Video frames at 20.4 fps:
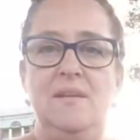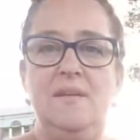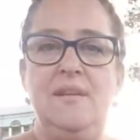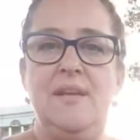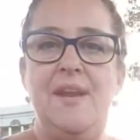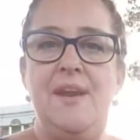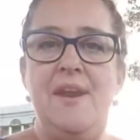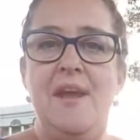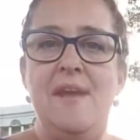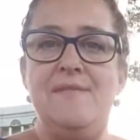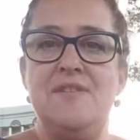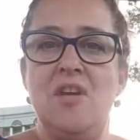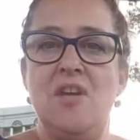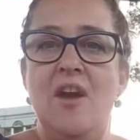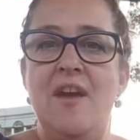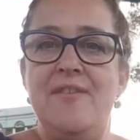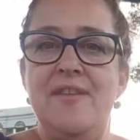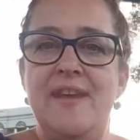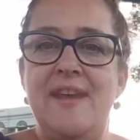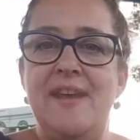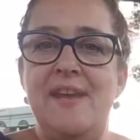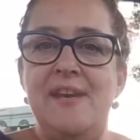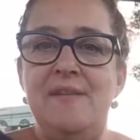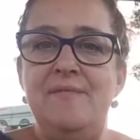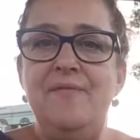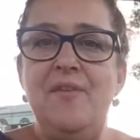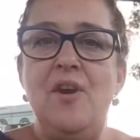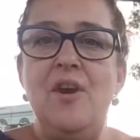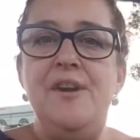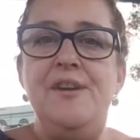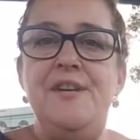to have to either get
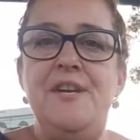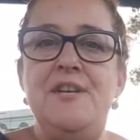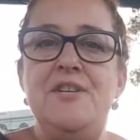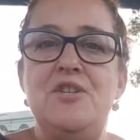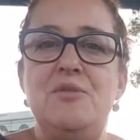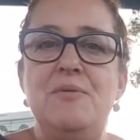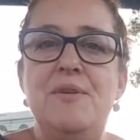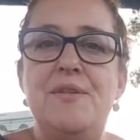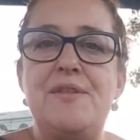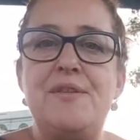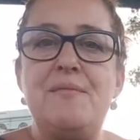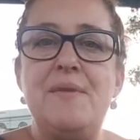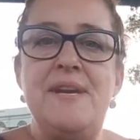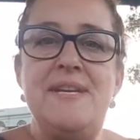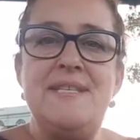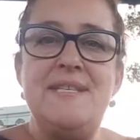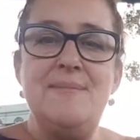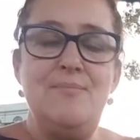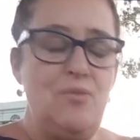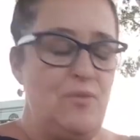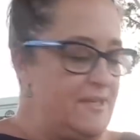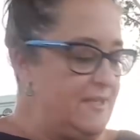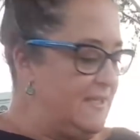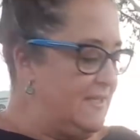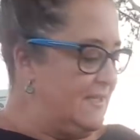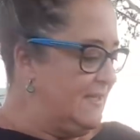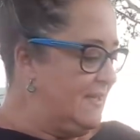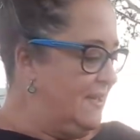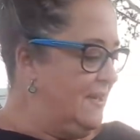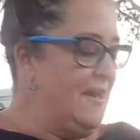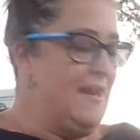invited into a threesome or he's
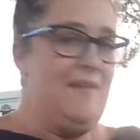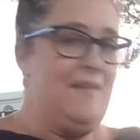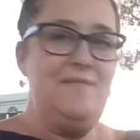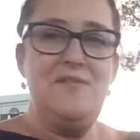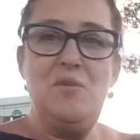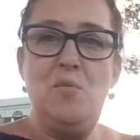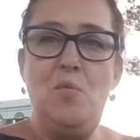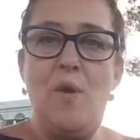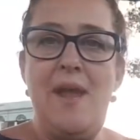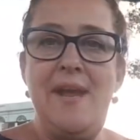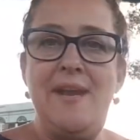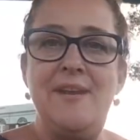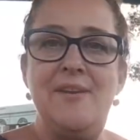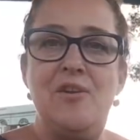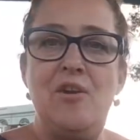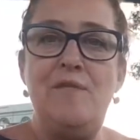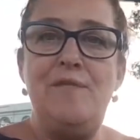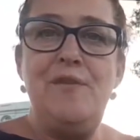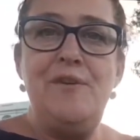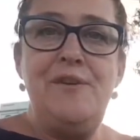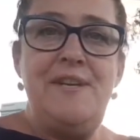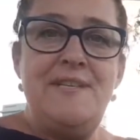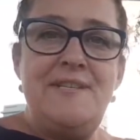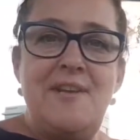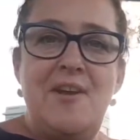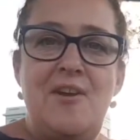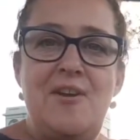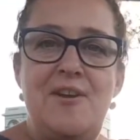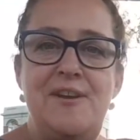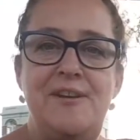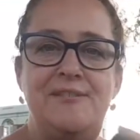just going to have to whack it off on his
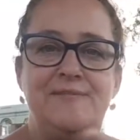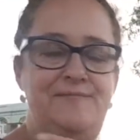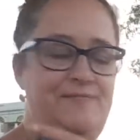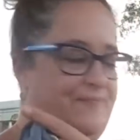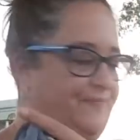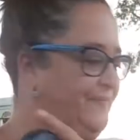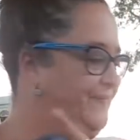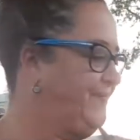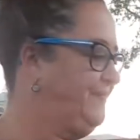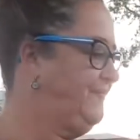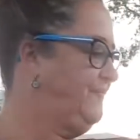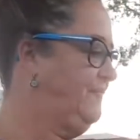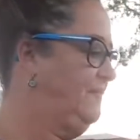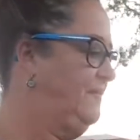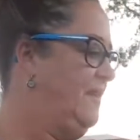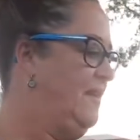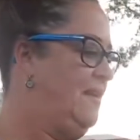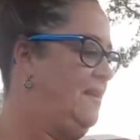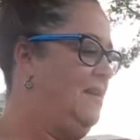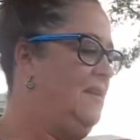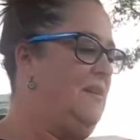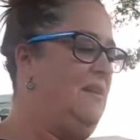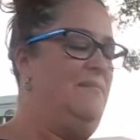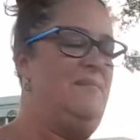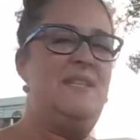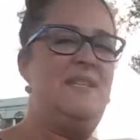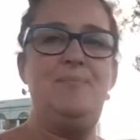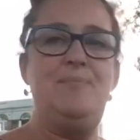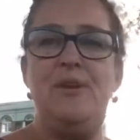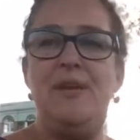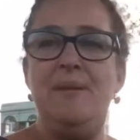own.
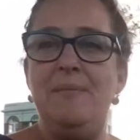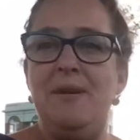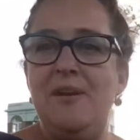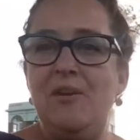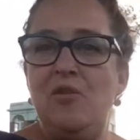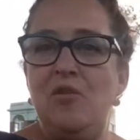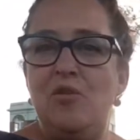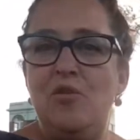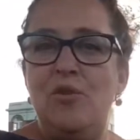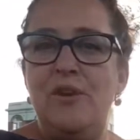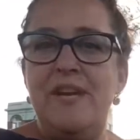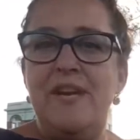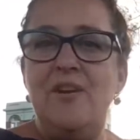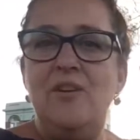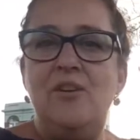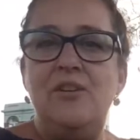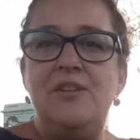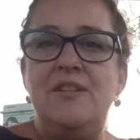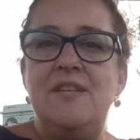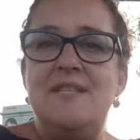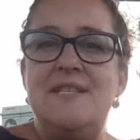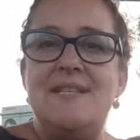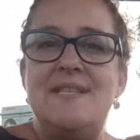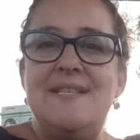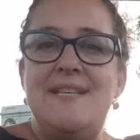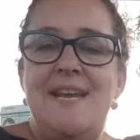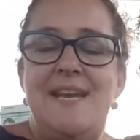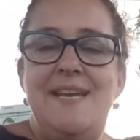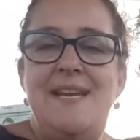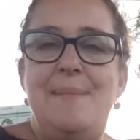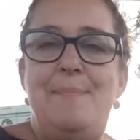Just putting my little hoodie on because it's
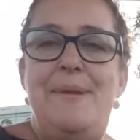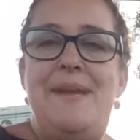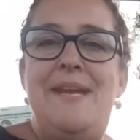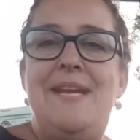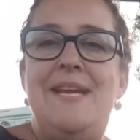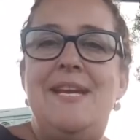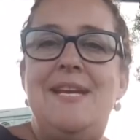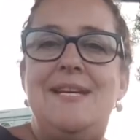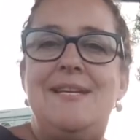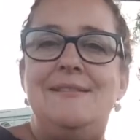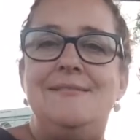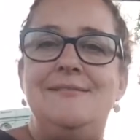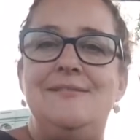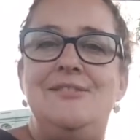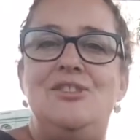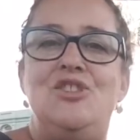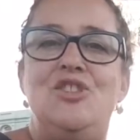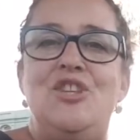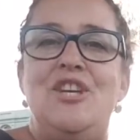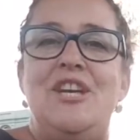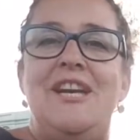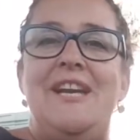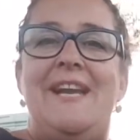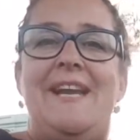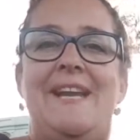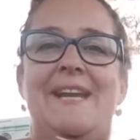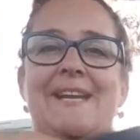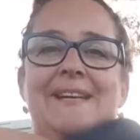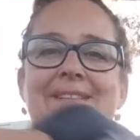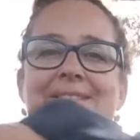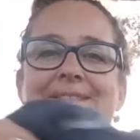getting a bit chilly.